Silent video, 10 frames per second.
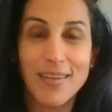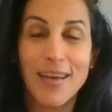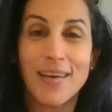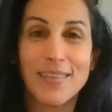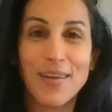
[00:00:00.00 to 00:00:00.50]

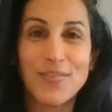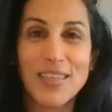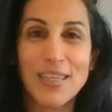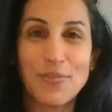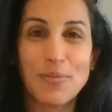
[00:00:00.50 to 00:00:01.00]
yeah, love to
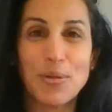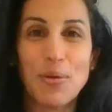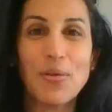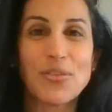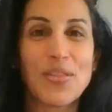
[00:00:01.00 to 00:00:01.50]
hear from you
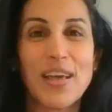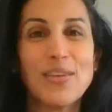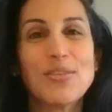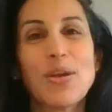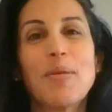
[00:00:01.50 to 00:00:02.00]
all. So thank
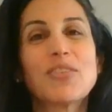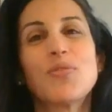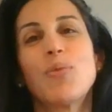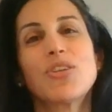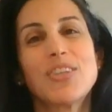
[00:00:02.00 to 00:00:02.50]
you so much
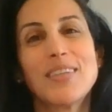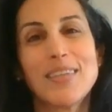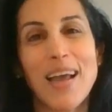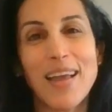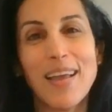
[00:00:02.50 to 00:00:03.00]
for watching
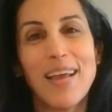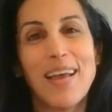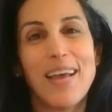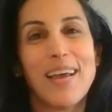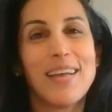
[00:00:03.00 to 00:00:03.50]
today,
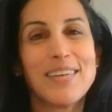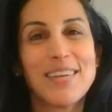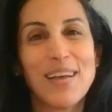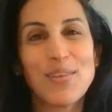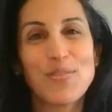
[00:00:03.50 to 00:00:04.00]
and
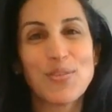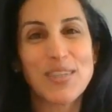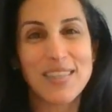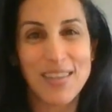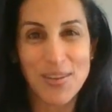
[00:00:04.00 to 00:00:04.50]
I look forward
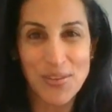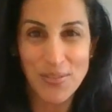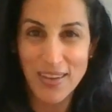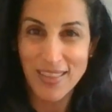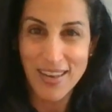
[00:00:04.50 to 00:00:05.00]
to seeing you
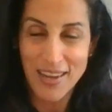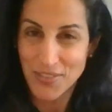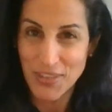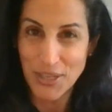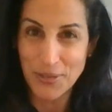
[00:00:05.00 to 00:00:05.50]
in the
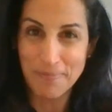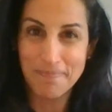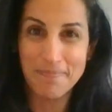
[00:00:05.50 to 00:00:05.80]
next video.